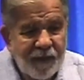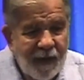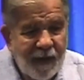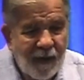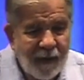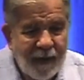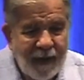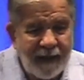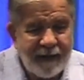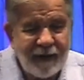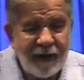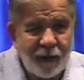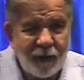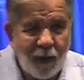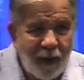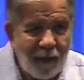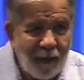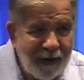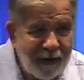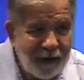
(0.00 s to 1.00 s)
Okay, just
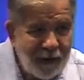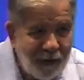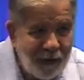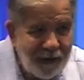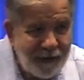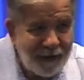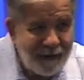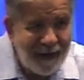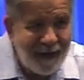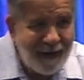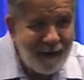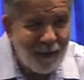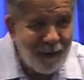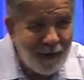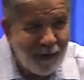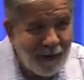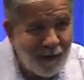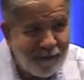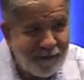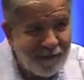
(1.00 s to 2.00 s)
want to make sure you're there. We're
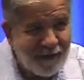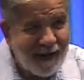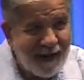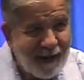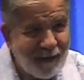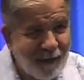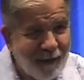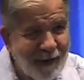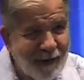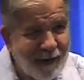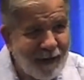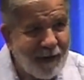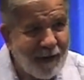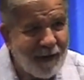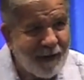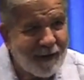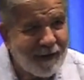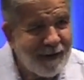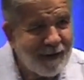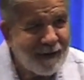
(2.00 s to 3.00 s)
all following
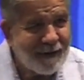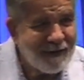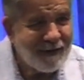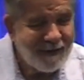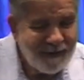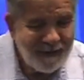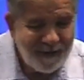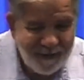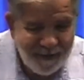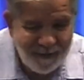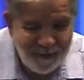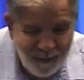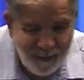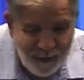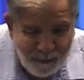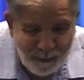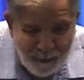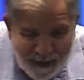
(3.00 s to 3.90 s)
along with